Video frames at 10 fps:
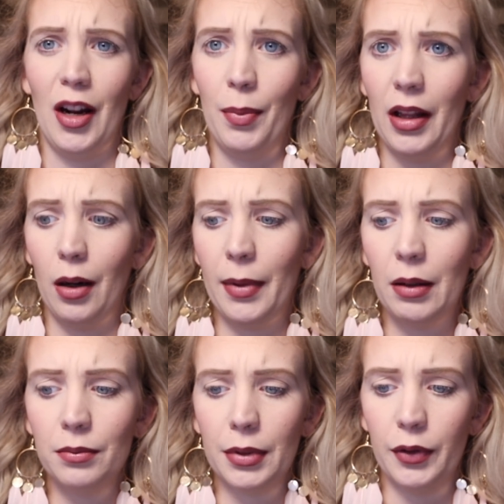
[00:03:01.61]
it up a little
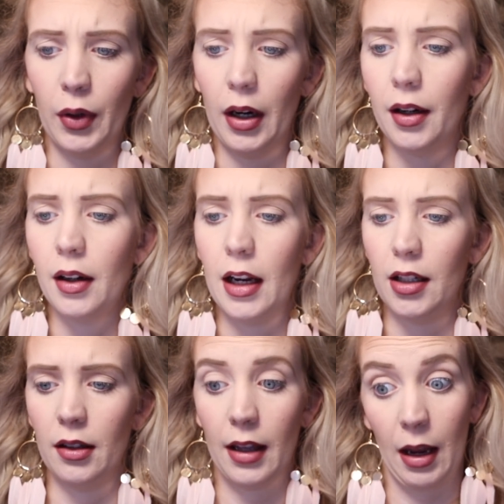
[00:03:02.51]
bit before I
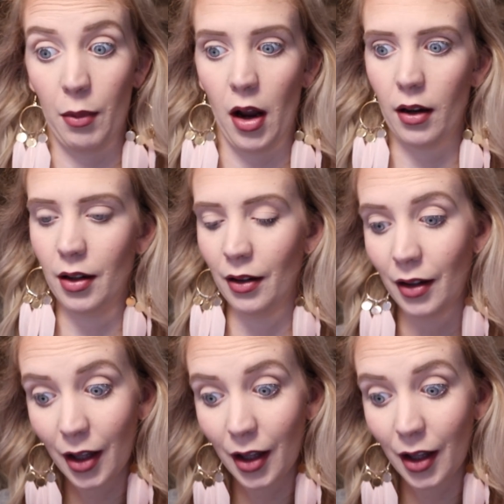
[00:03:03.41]
turned the camera on.